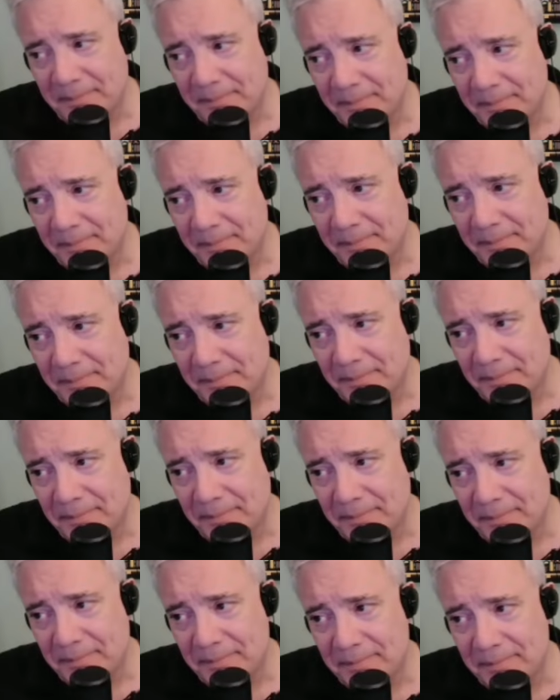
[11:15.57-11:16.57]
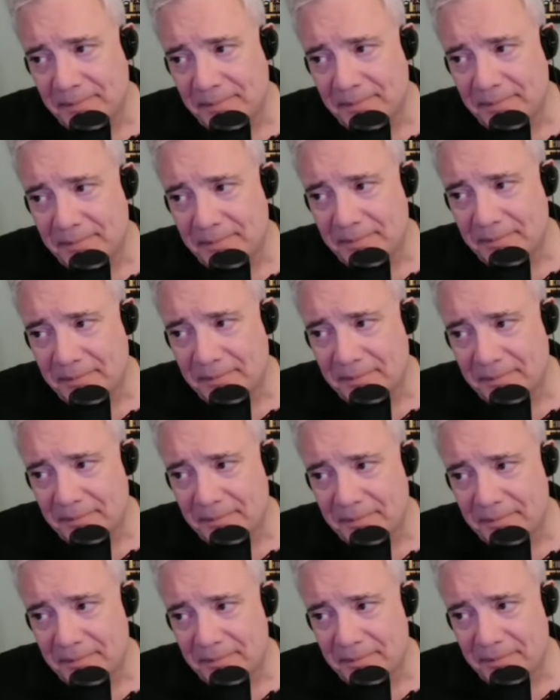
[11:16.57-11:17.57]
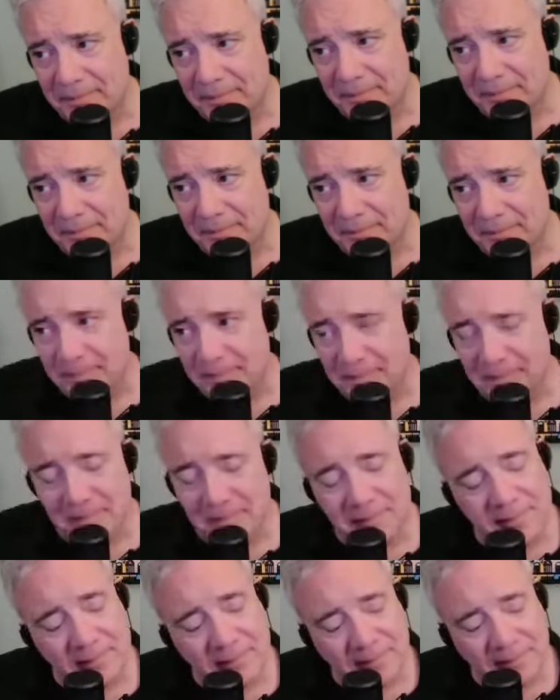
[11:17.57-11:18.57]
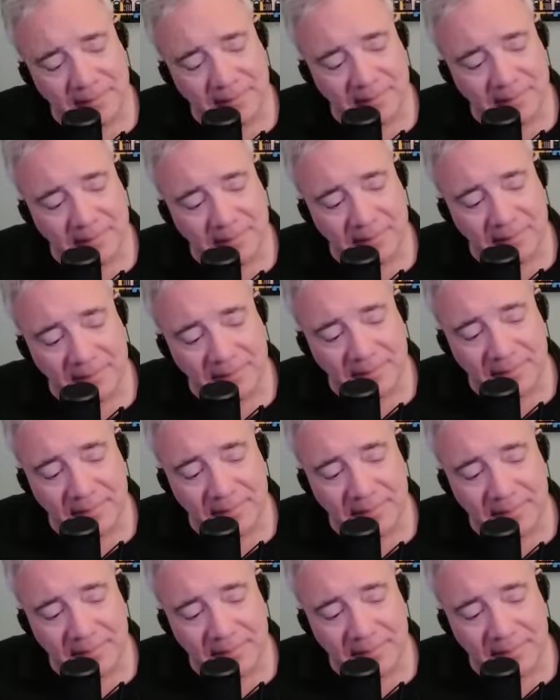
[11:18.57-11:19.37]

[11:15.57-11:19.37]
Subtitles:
[no speech]